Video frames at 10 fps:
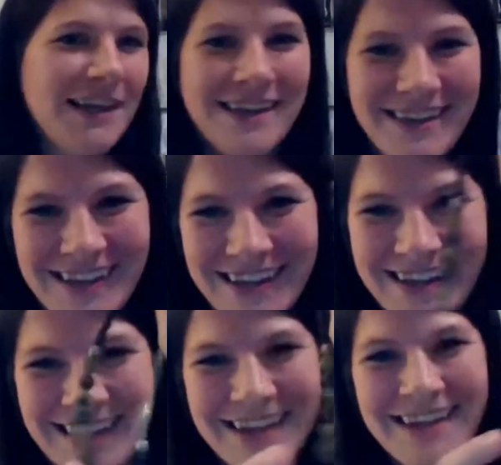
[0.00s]

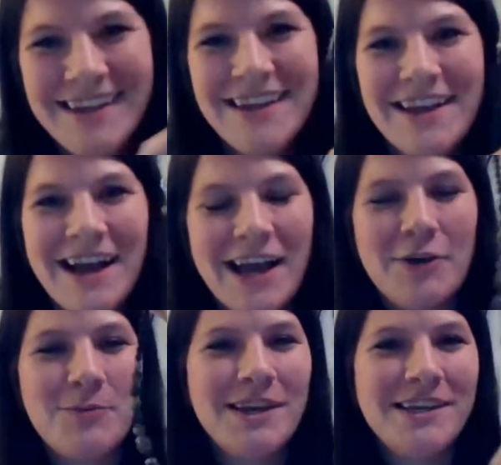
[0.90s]
I
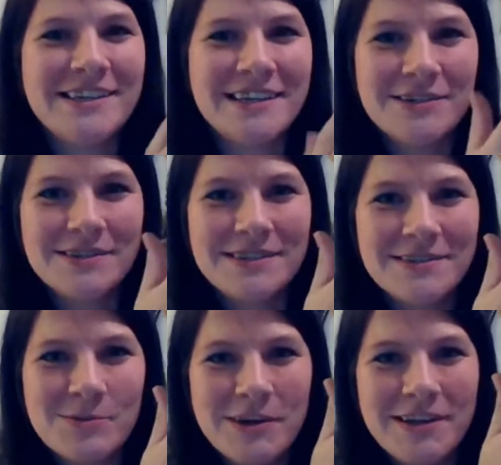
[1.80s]
have many tattoos.
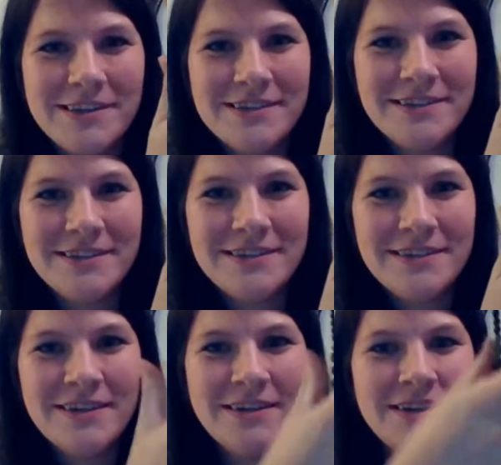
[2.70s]
There's one.
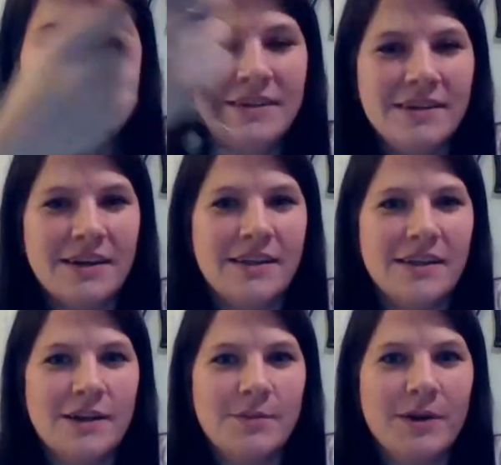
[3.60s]

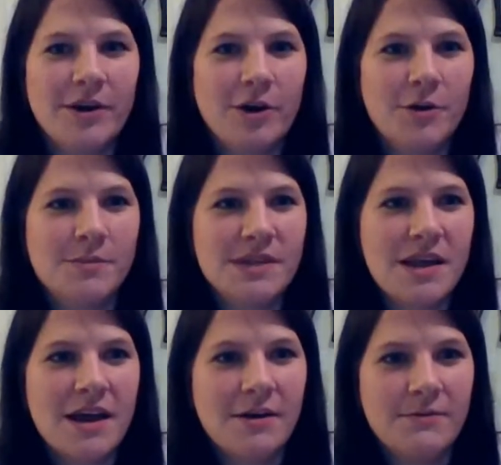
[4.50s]
And then on my arms
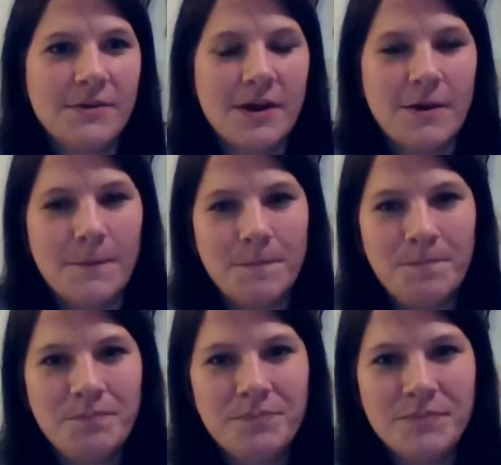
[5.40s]
I have
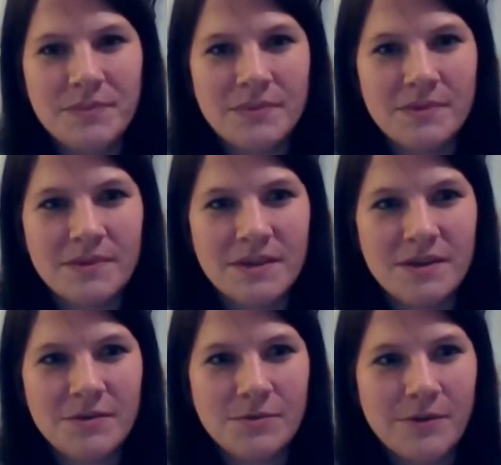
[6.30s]
um
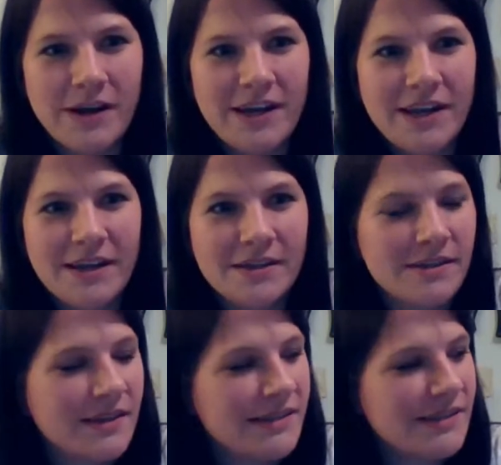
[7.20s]
writing.
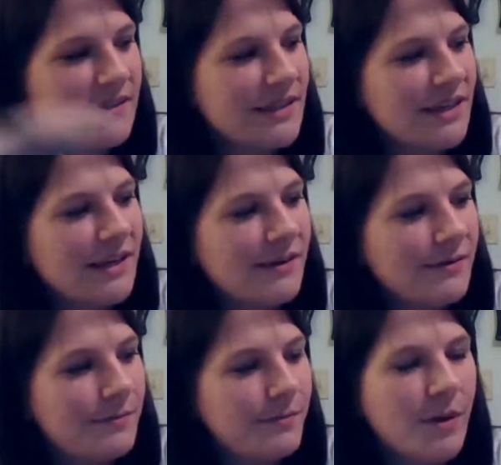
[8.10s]
That's
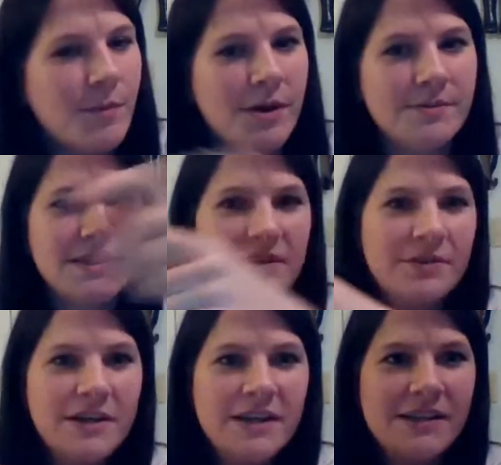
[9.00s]
uh my mom's
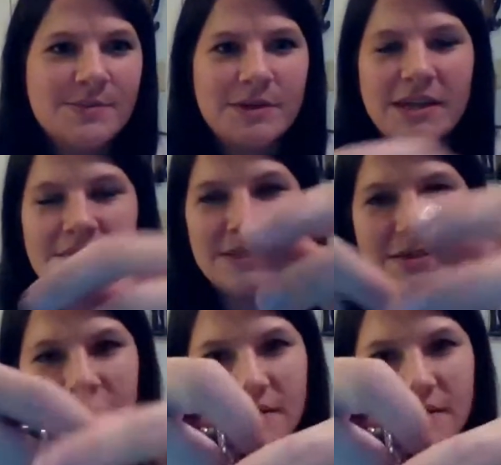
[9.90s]
handwriting, that's my dad's.